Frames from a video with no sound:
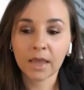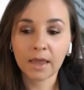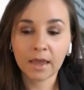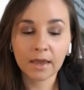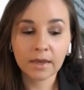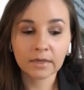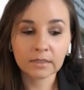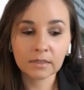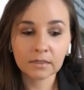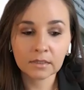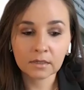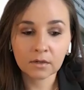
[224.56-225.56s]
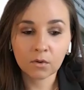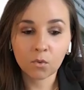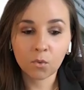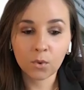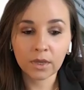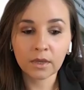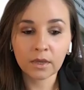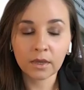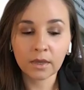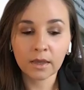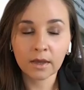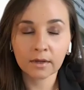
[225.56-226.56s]
And
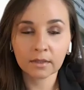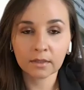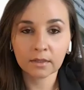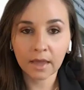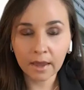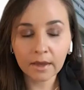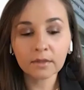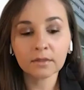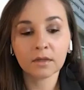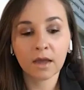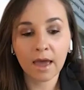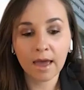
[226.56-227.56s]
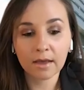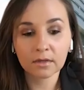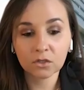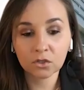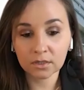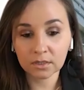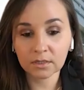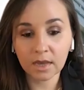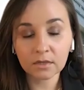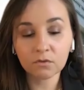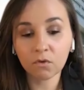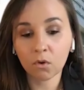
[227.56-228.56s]
we then
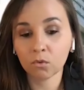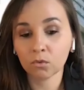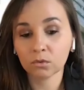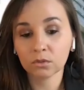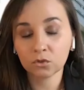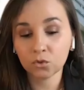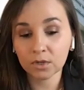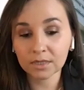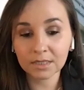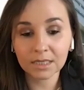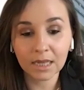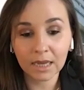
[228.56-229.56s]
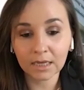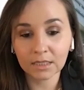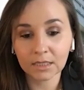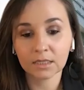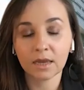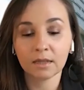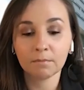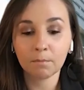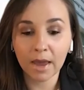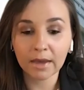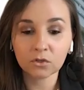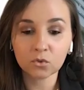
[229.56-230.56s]
successfully translated and
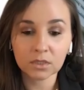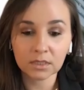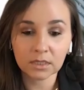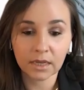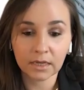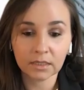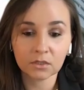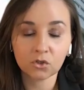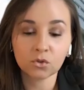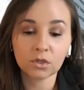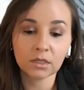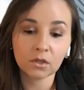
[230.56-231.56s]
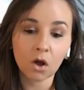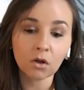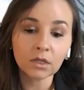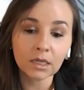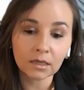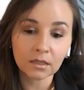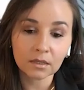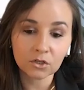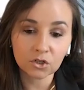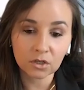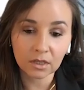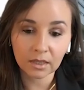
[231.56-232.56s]
back translated to the
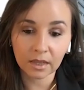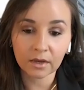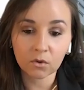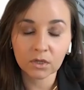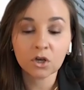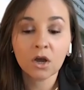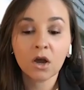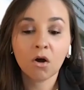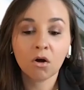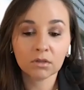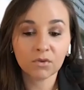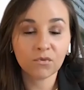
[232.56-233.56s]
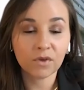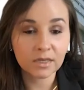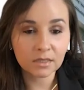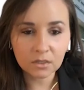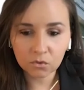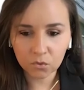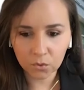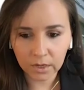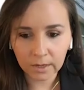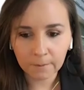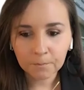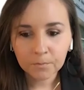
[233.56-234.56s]
non-English language on the phase
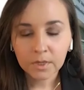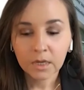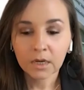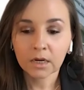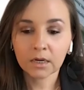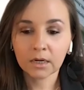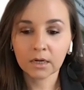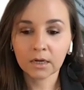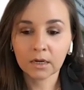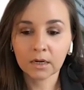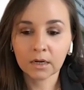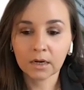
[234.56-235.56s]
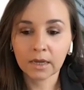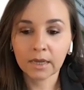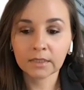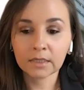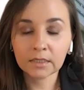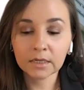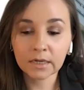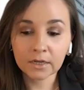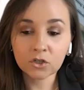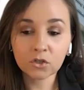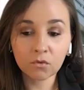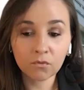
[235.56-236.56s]
3, and
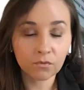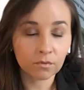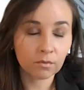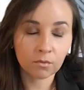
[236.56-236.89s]
international